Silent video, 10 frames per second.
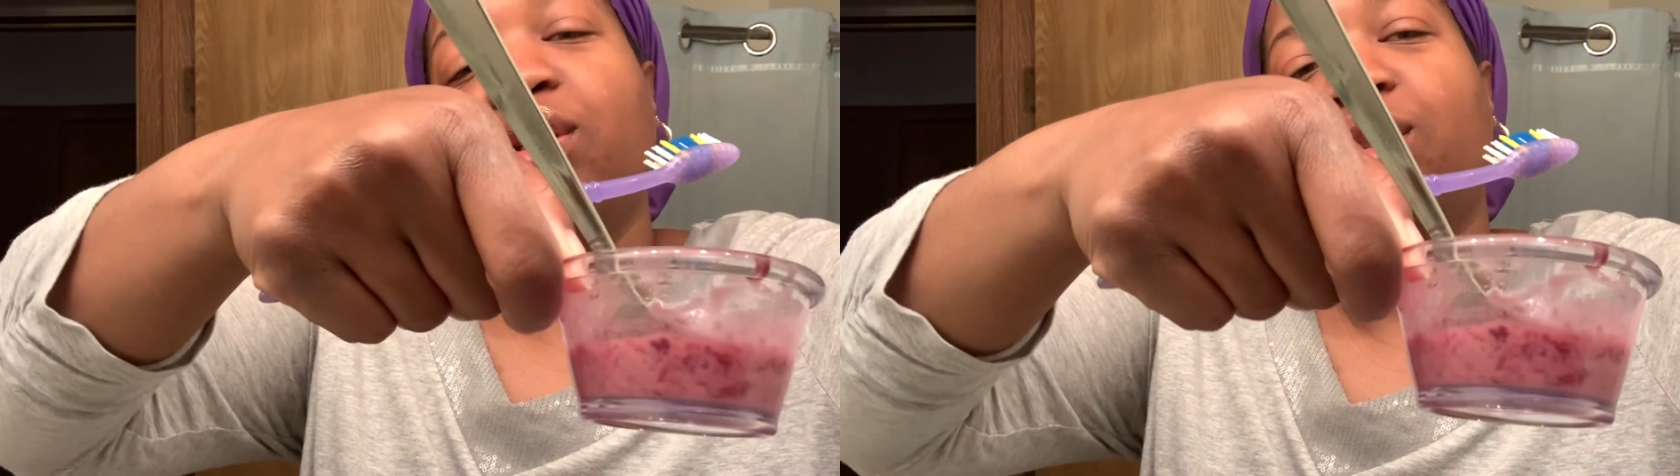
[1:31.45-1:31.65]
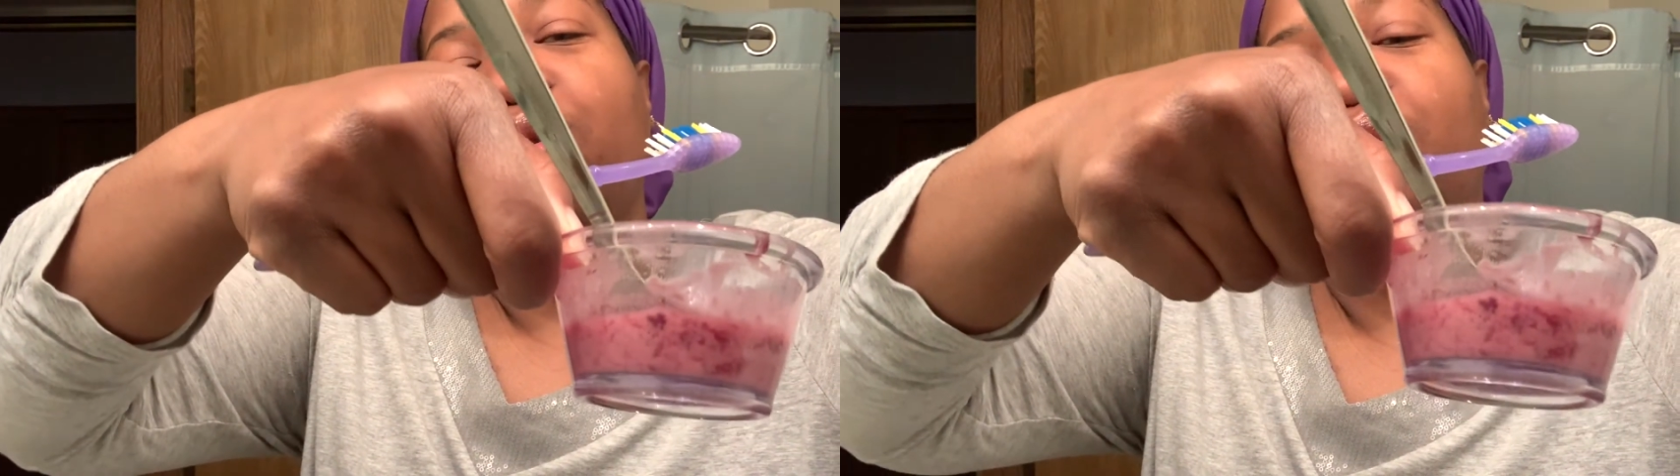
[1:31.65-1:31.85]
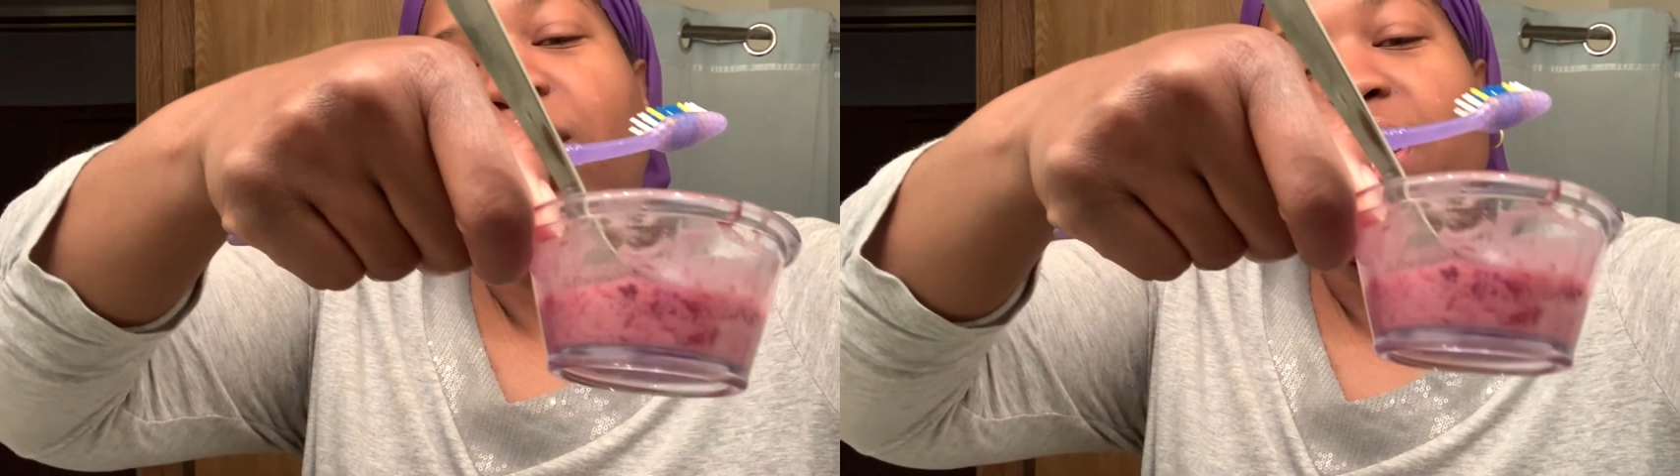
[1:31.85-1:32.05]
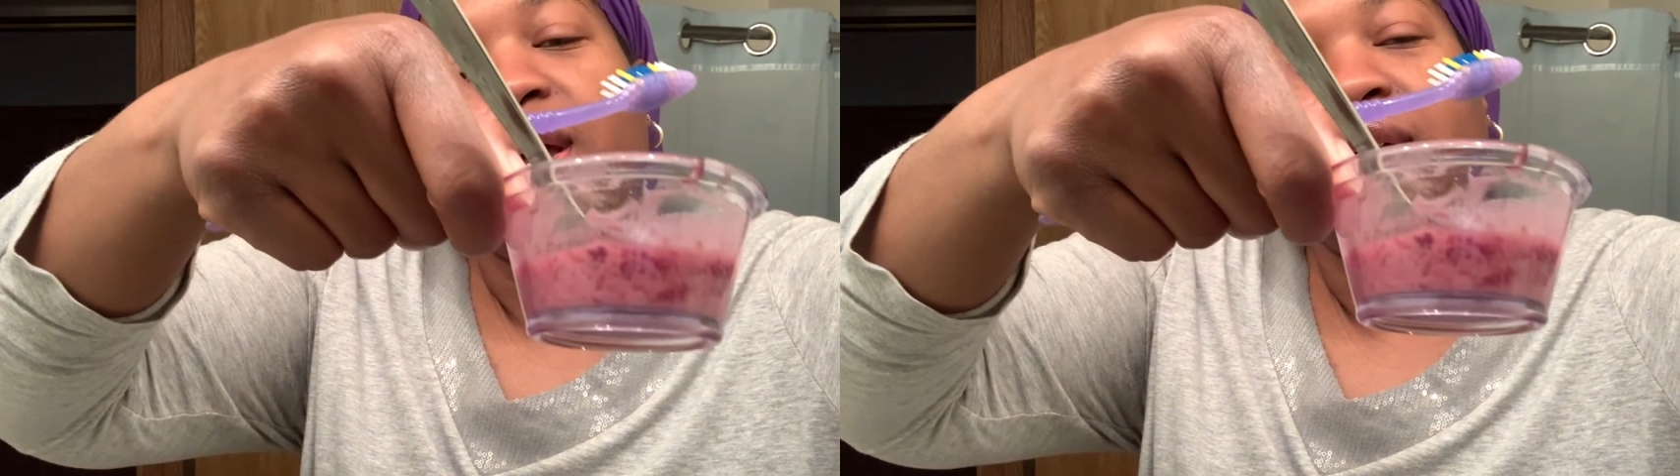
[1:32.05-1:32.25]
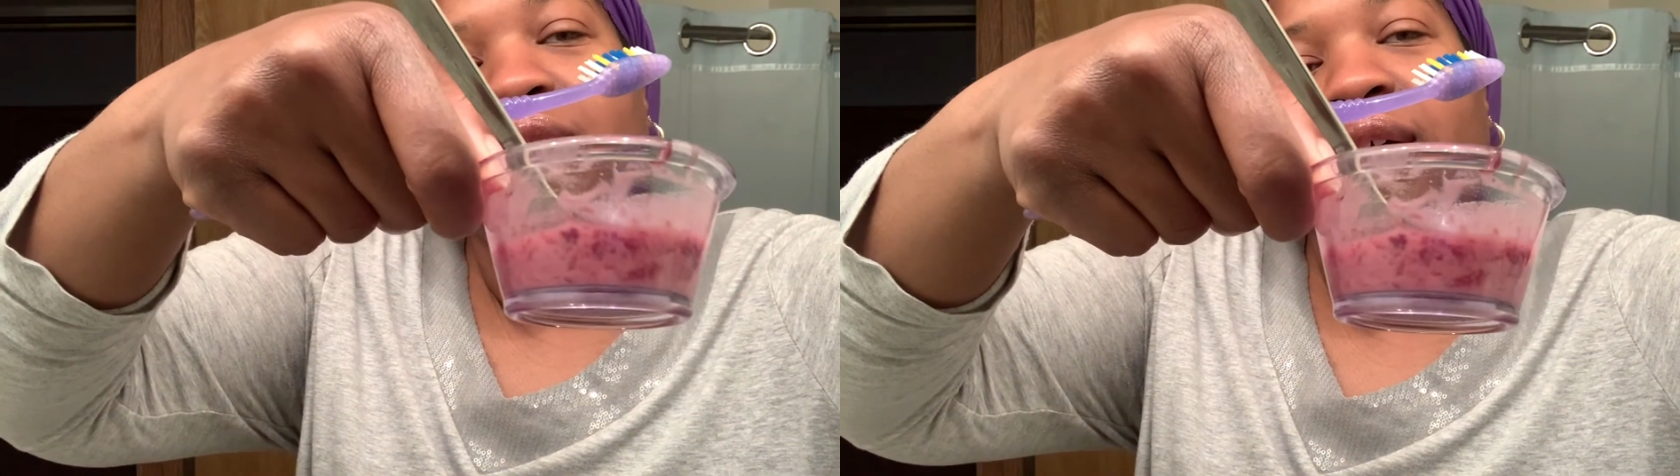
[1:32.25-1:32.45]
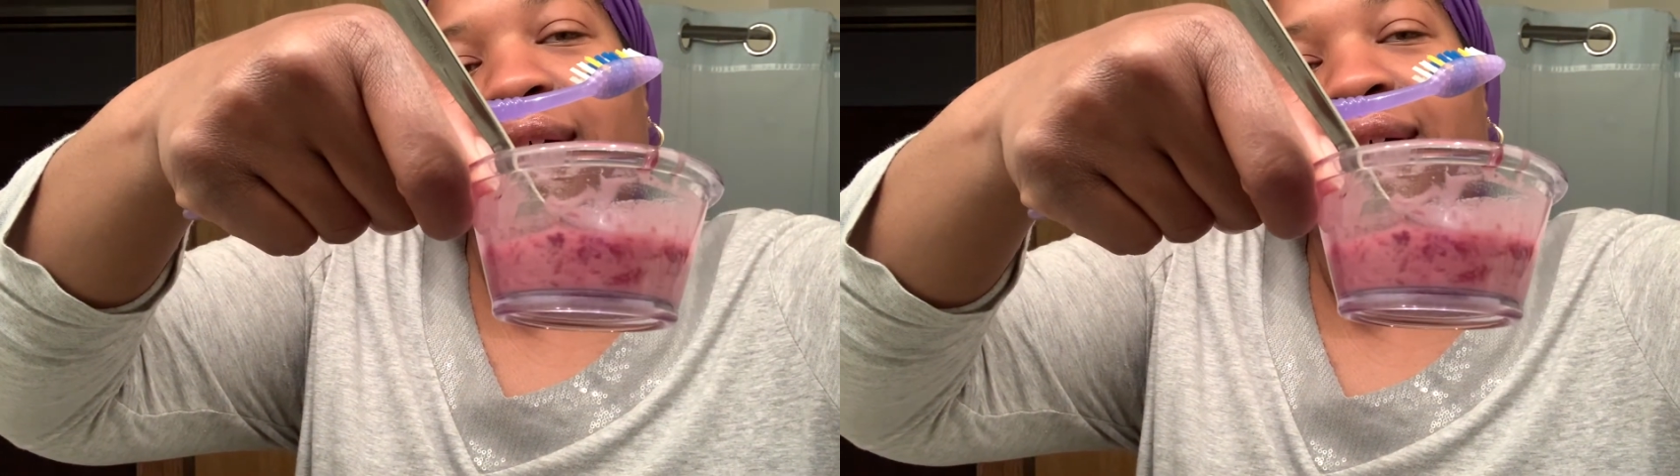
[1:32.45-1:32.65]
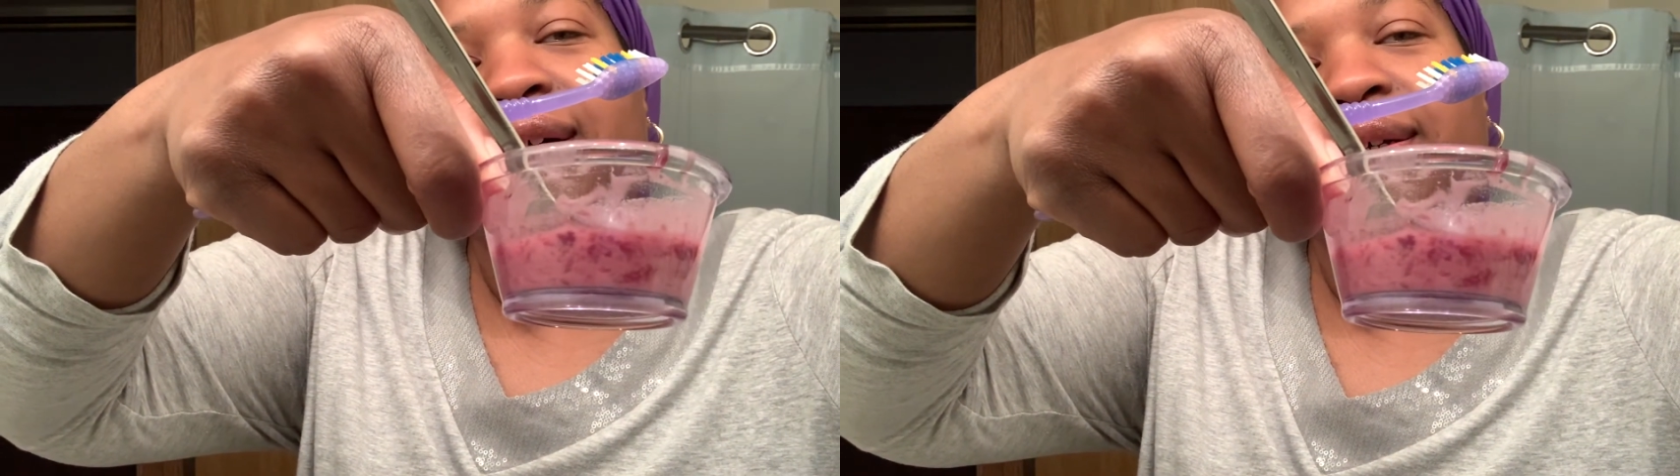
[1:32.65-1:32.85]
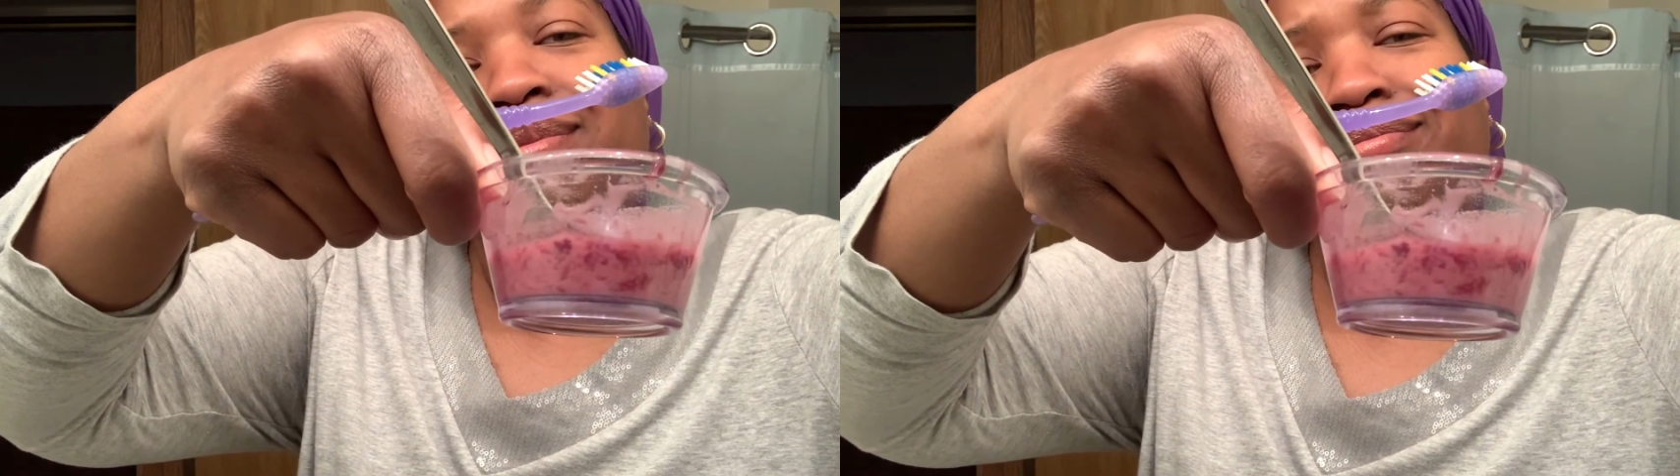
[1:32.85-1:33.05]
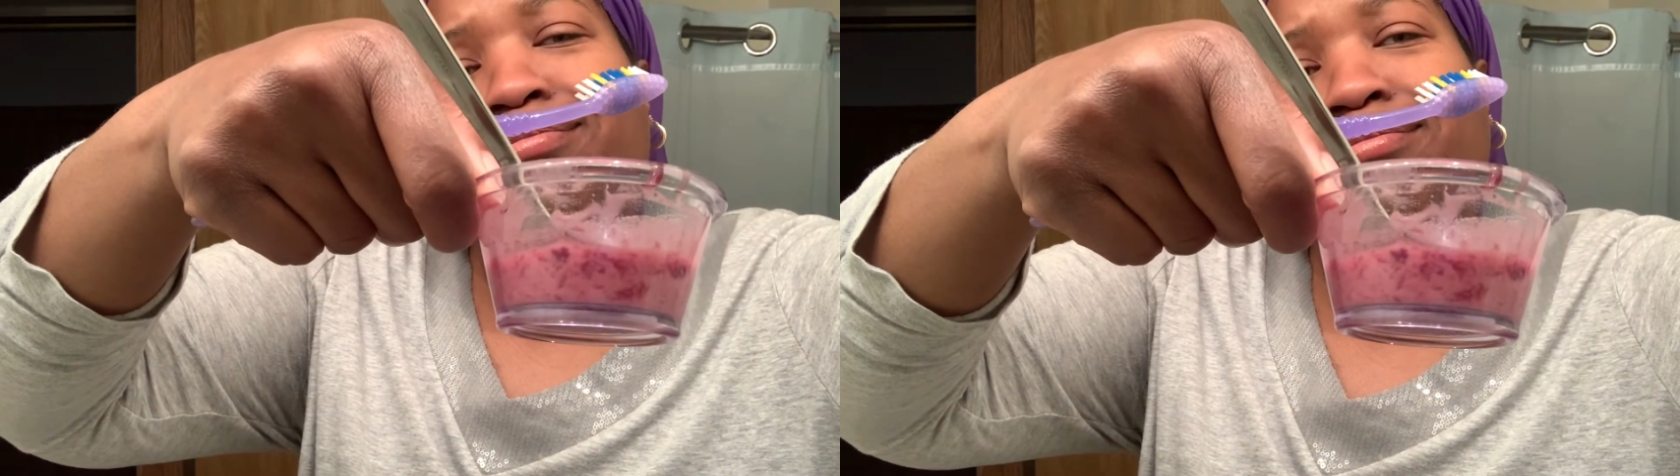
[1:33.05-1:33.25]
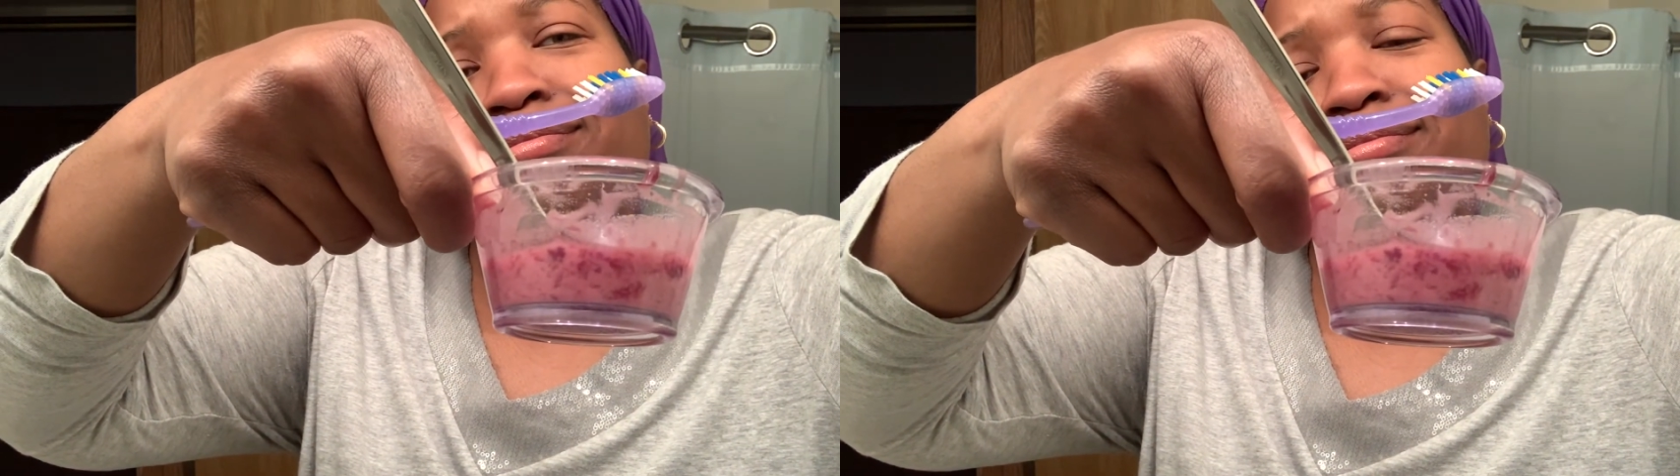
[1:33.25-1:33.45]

to, um,